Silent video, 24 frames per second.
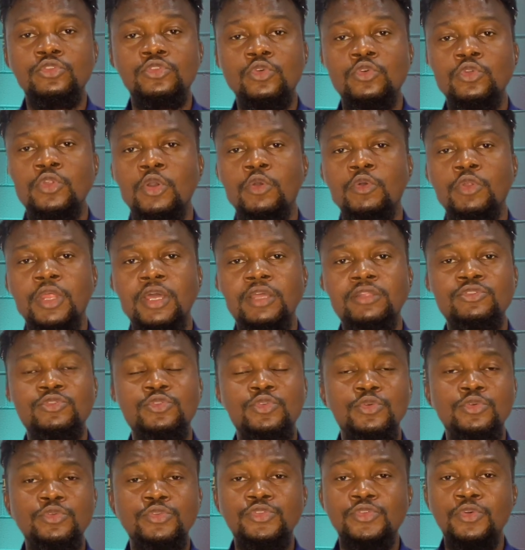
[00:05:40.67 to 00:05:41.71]
So they'll then
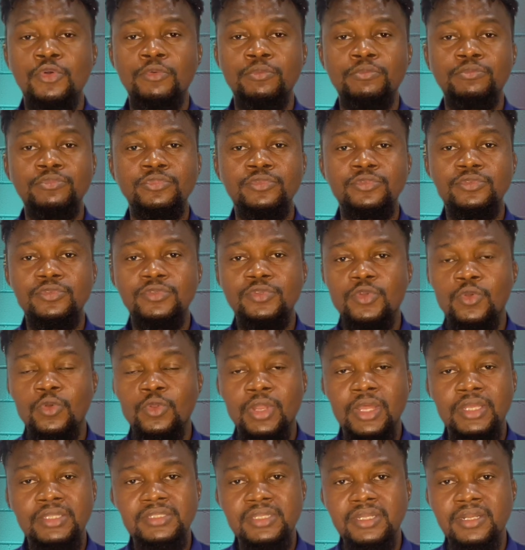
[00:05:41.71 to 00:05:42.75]
do some
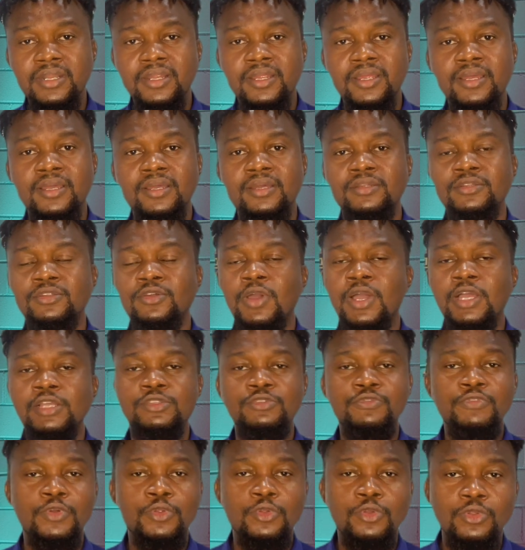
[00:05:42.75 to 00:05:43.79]
collateral,
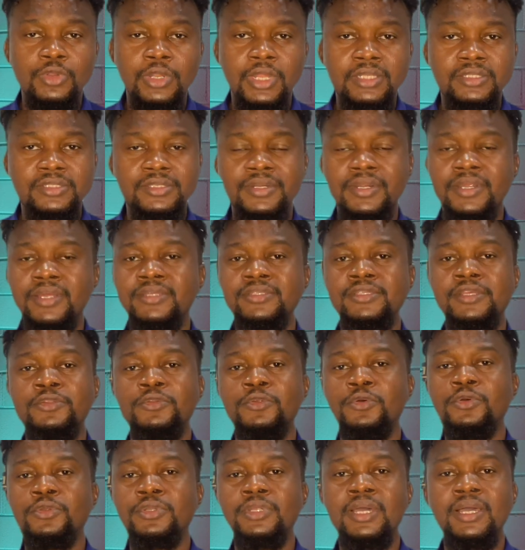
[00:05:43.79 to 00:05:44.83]
ask for collaterals
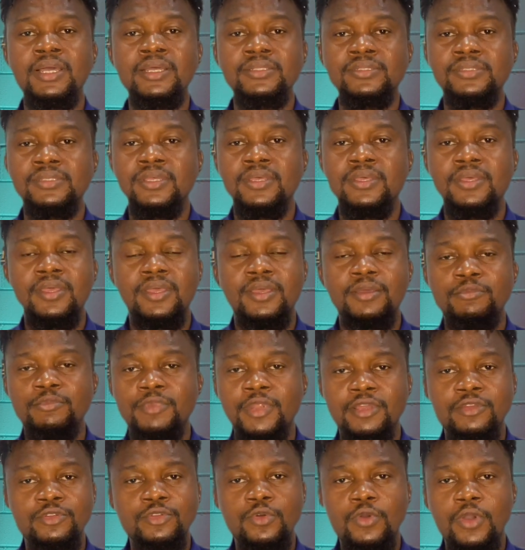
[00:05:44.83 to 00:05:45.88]
and all that.
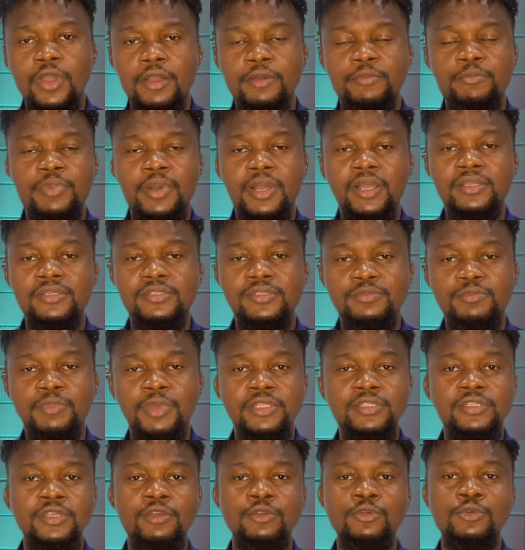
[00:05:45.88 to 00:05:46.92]
Like, you know how banks
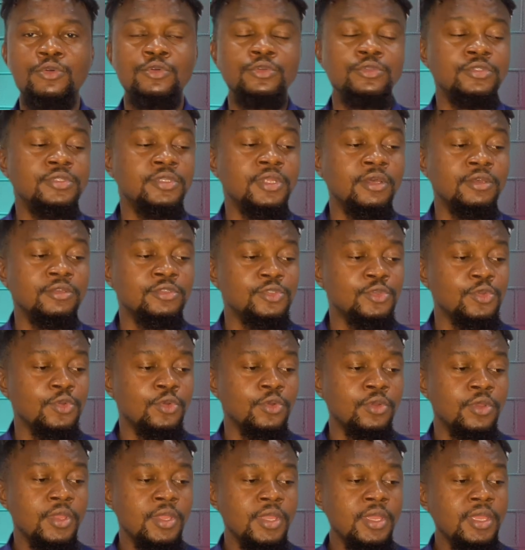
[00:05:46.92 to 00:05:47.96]
matter goes.
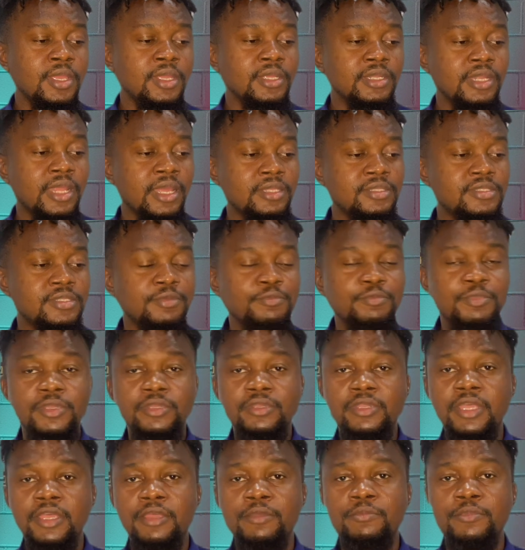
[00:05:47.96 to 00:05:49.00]
So that thing
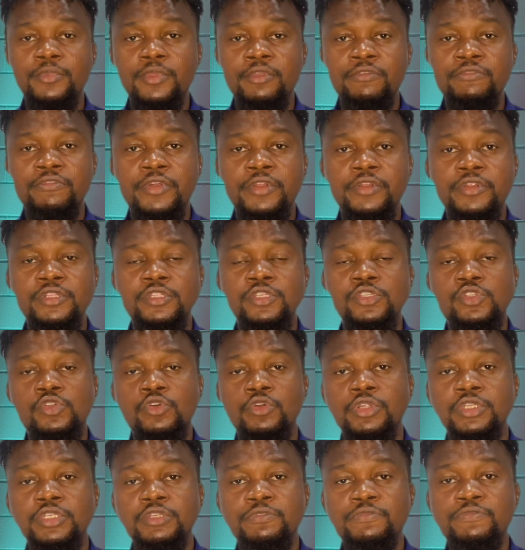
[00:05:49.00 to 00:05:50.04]
became a very
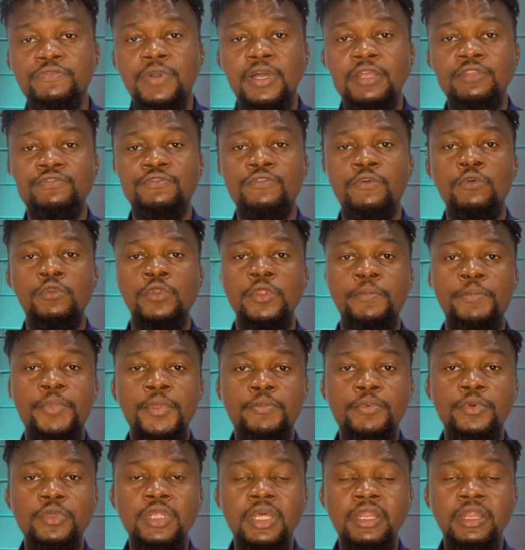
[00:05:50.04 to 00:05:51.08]
discouraging fact for the
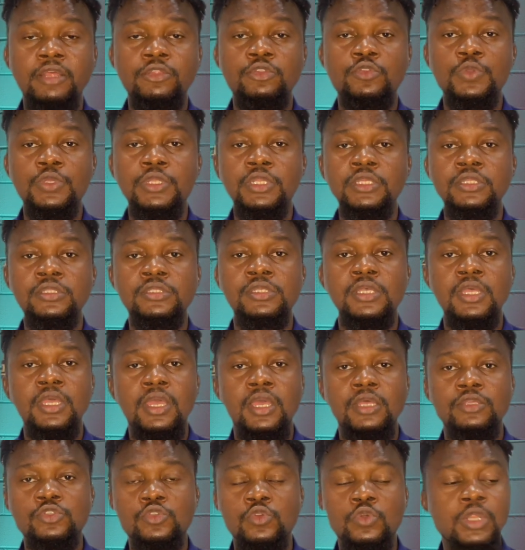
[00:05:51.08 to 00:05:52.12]
people that are doing it.
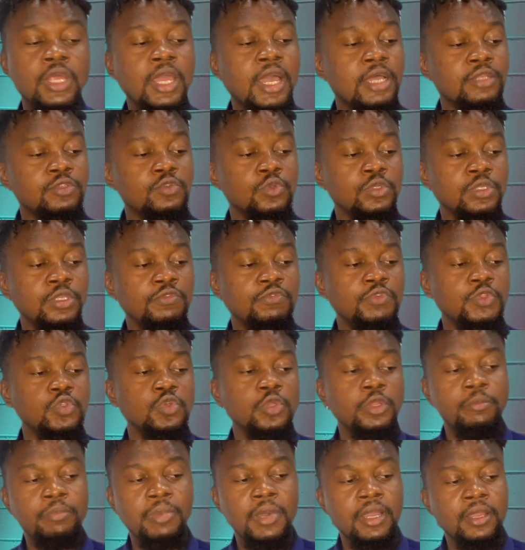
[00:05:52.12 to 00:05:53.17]
So they had to give it
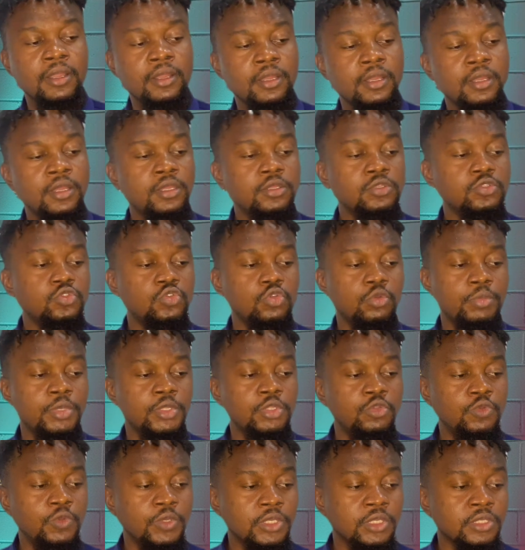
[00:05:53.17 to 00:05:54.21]
to the bank to be
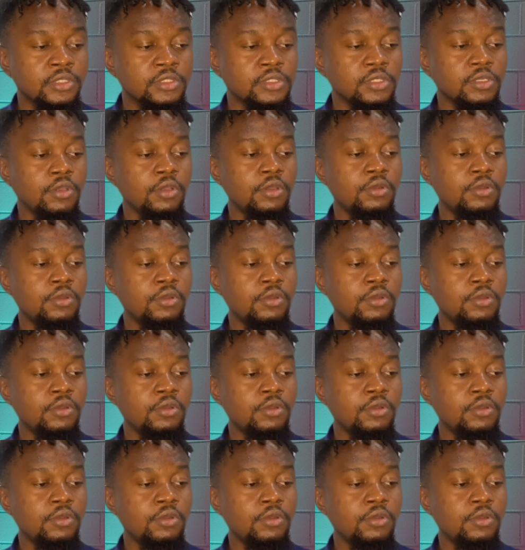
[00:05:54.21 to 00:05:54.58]
doing it.